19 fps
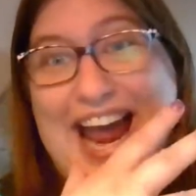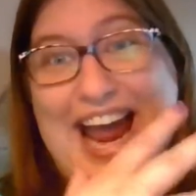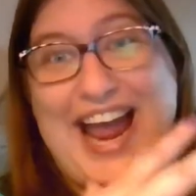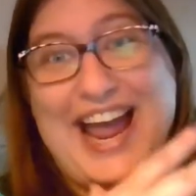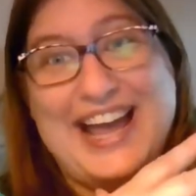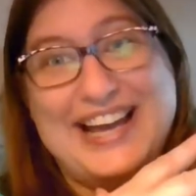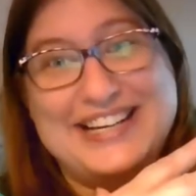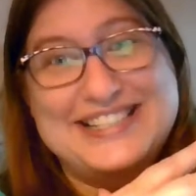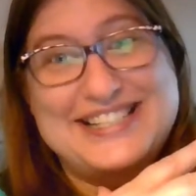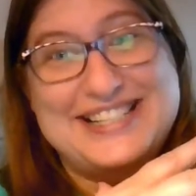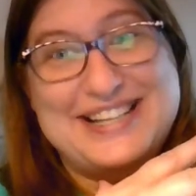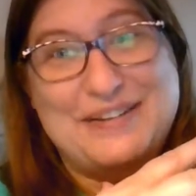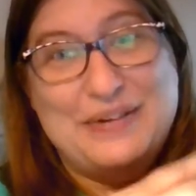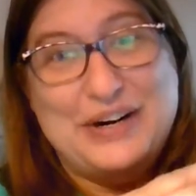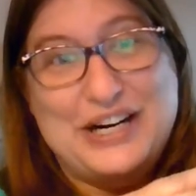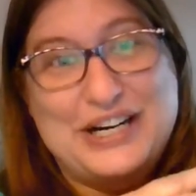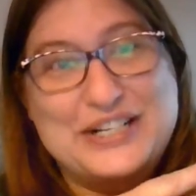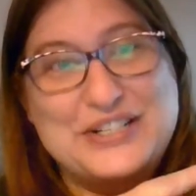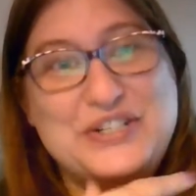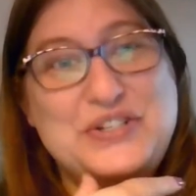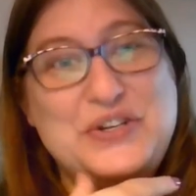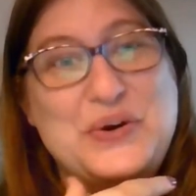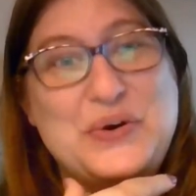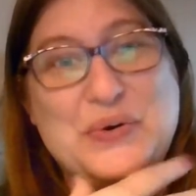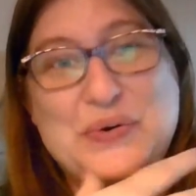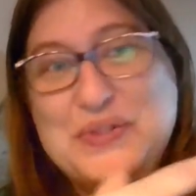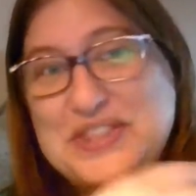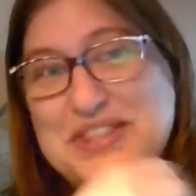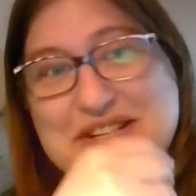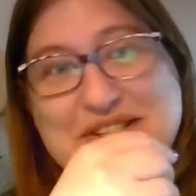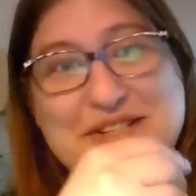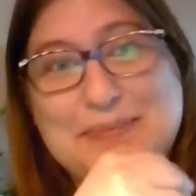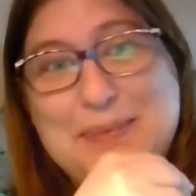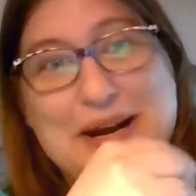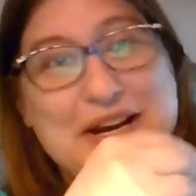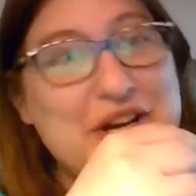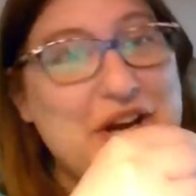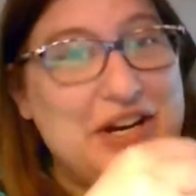and it's summer, so there's
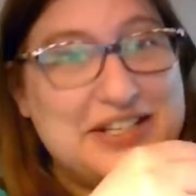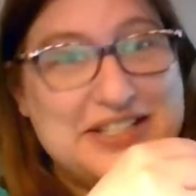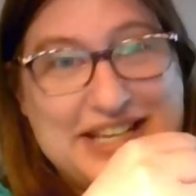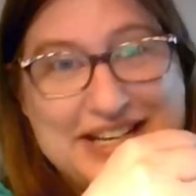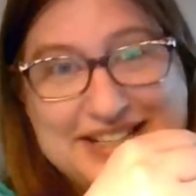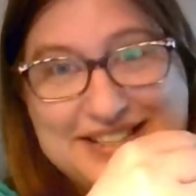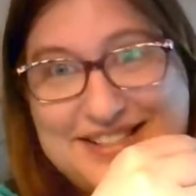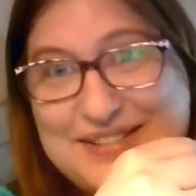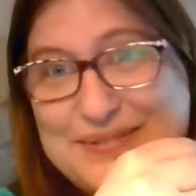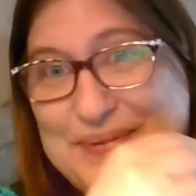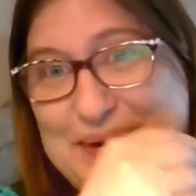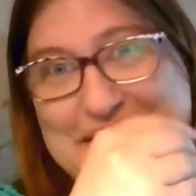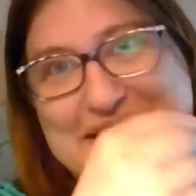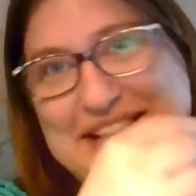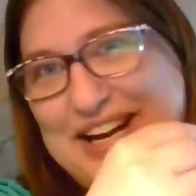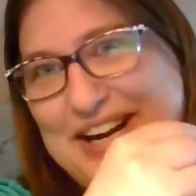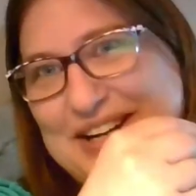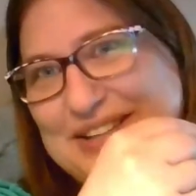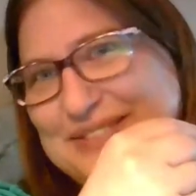my dog days right there.